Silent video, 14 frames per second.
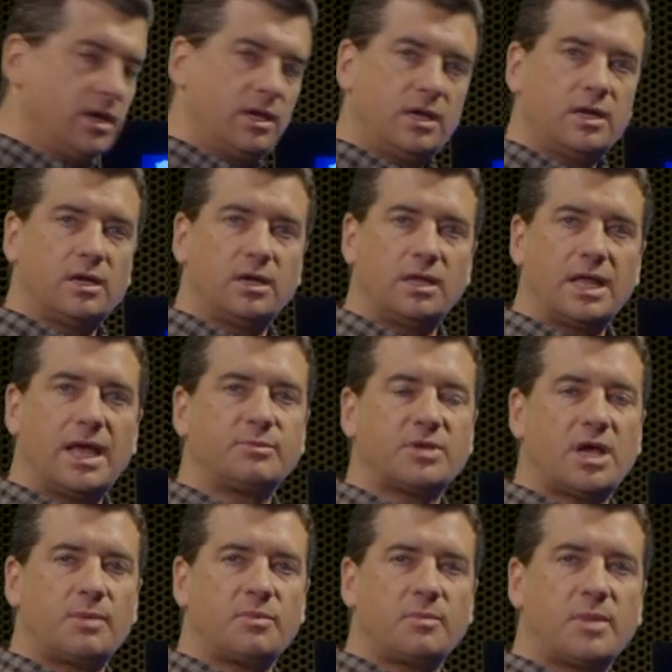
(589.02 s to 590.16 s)
In a
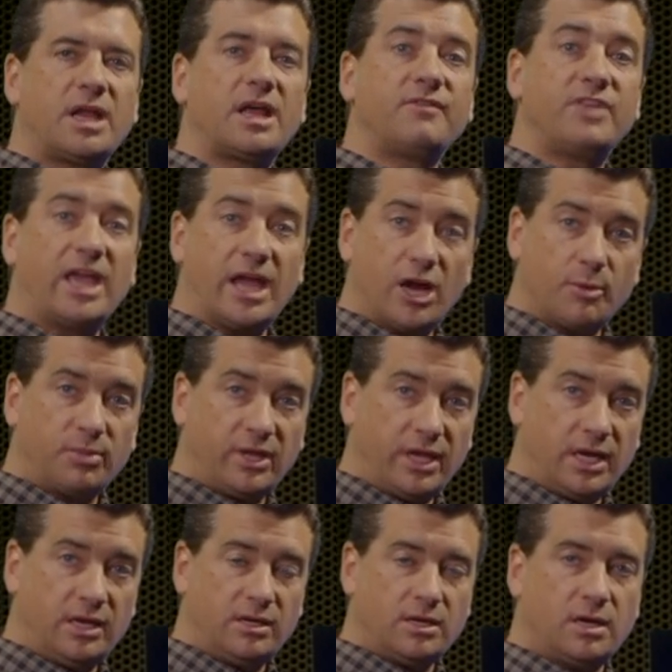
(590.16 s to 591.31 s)
laptop, it might have the
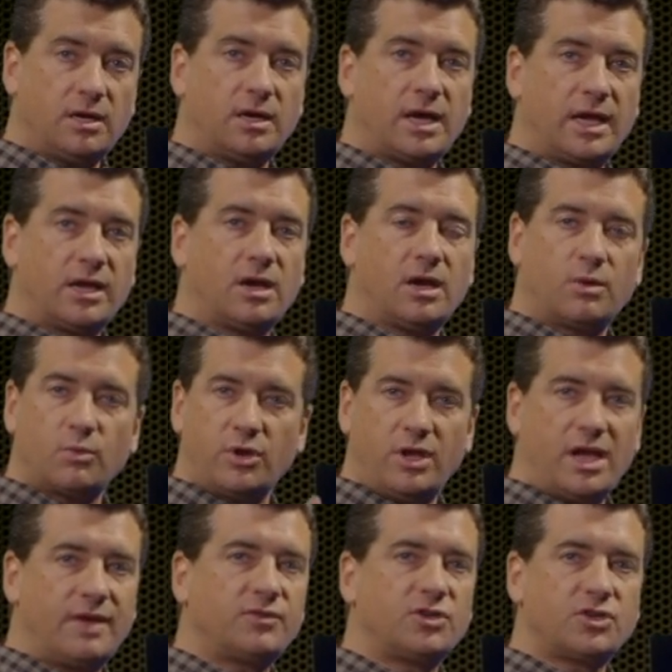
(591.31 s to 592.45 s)
airplane uh, icon where you
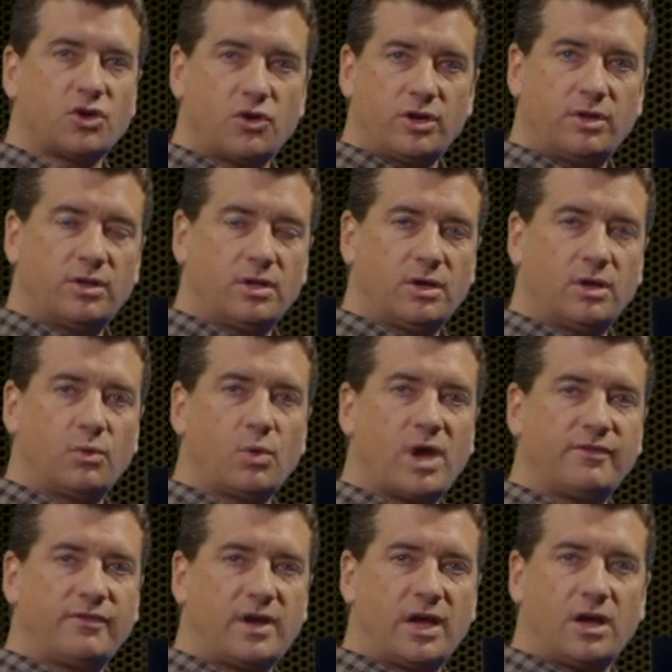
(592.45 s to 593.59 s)
have to turn the
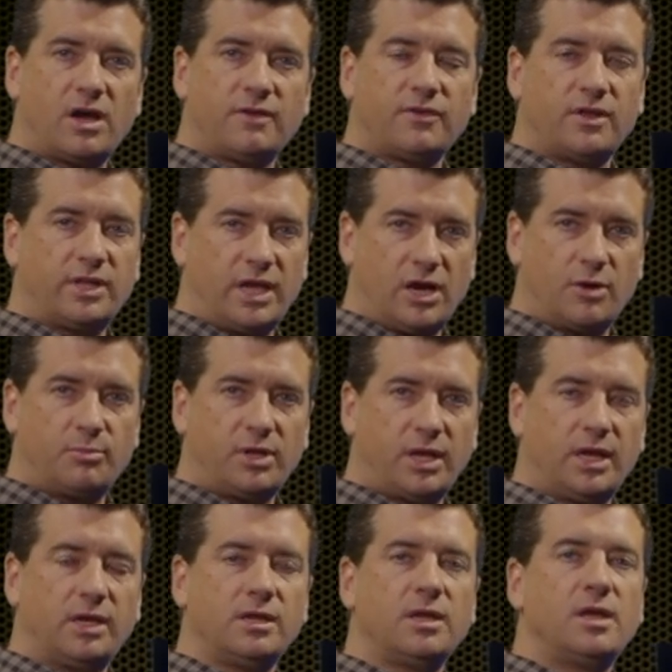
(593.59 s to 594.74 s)
Wi-Fi off on the
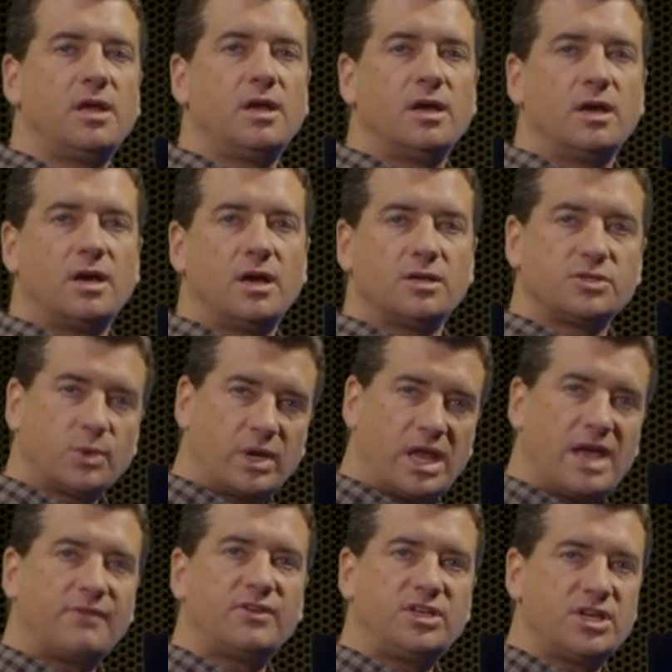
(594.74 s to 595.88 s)
airplane. Uh, so it'll
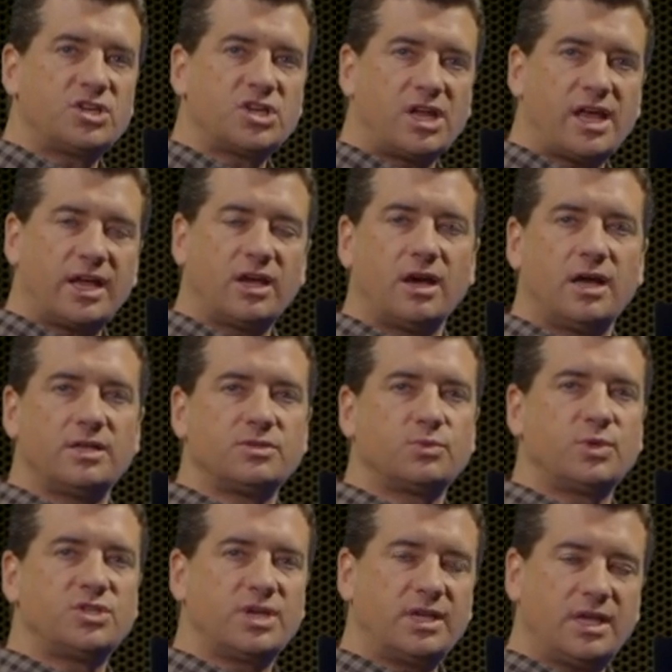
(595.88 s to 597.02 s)
have additional icons,
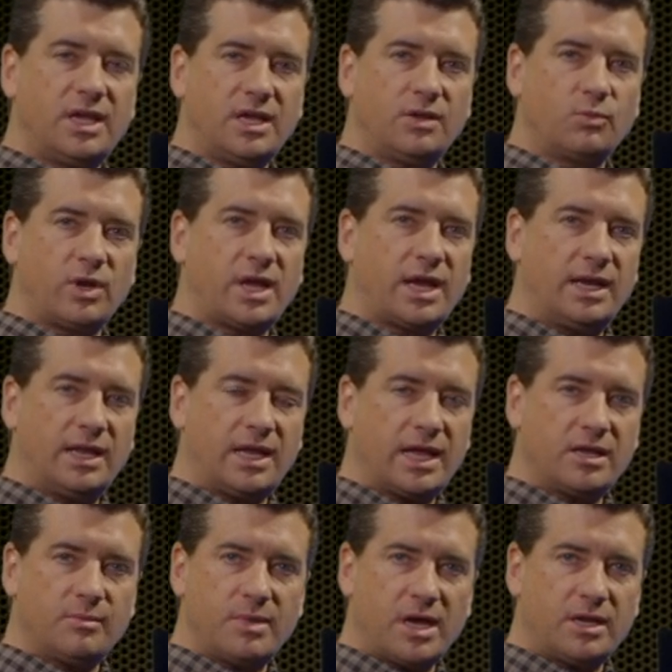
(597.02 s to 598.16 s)
which again, what I
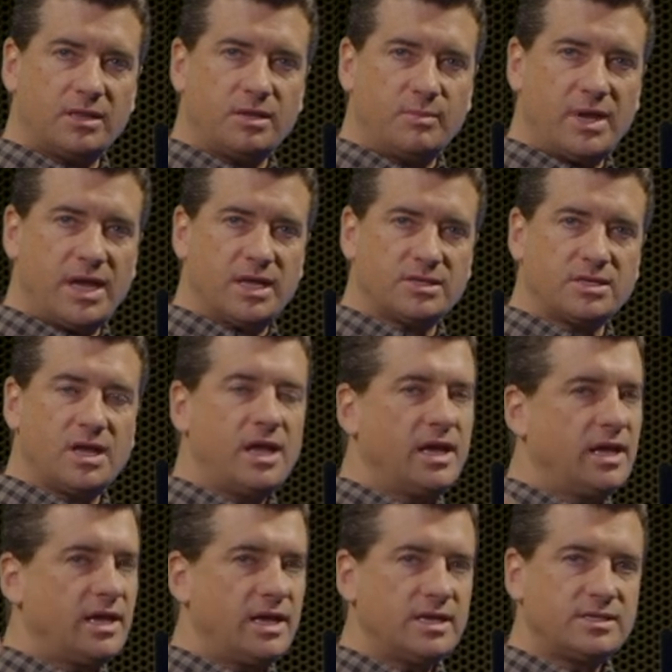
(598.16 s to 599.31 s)
like about it the best
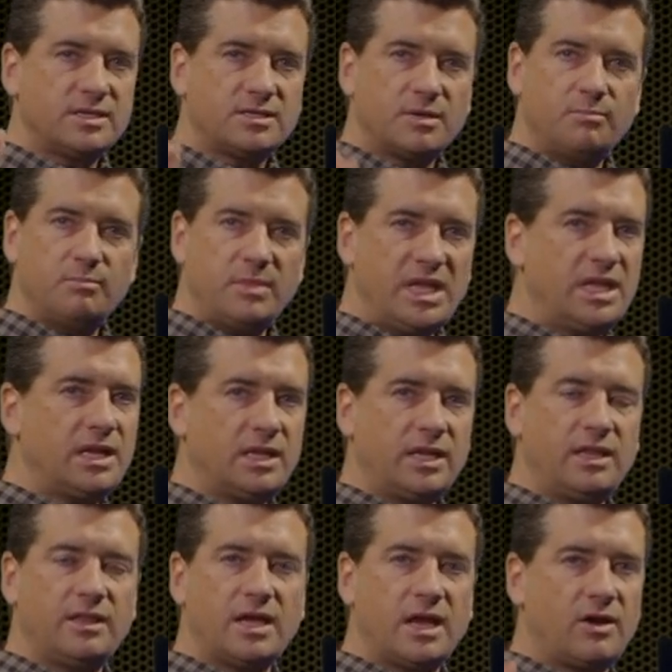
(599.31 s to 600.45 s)
is it's
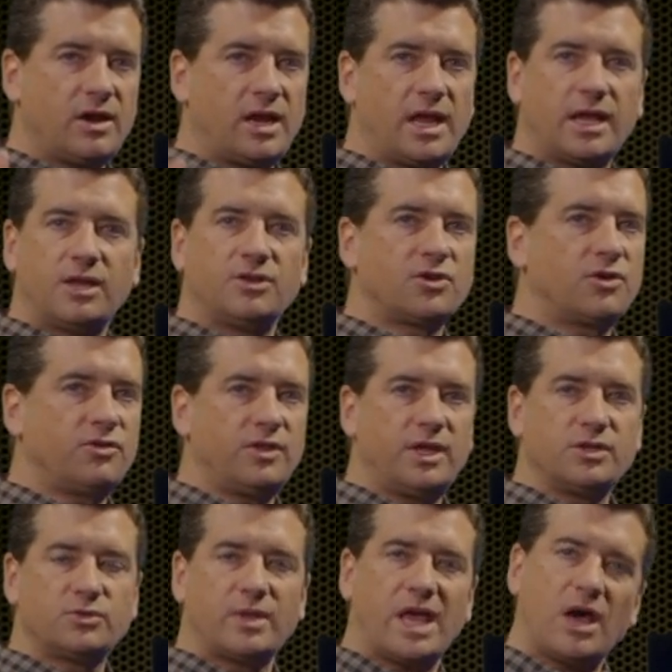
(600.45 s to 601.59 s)
immediately there and I can turn
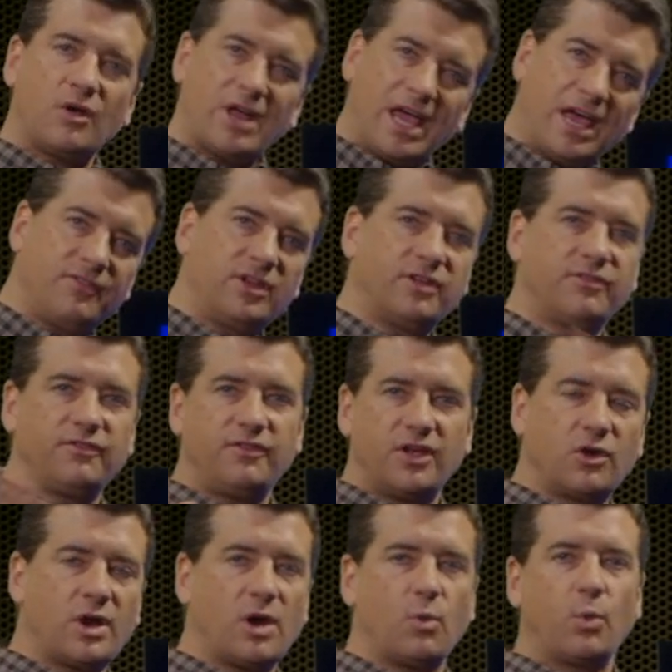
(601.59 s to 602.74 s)
things without having to
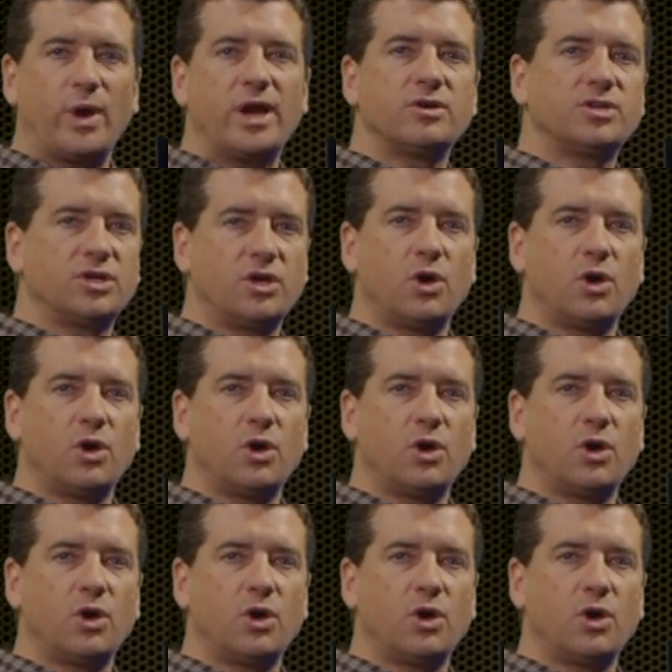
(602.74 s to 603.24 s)
figure out where to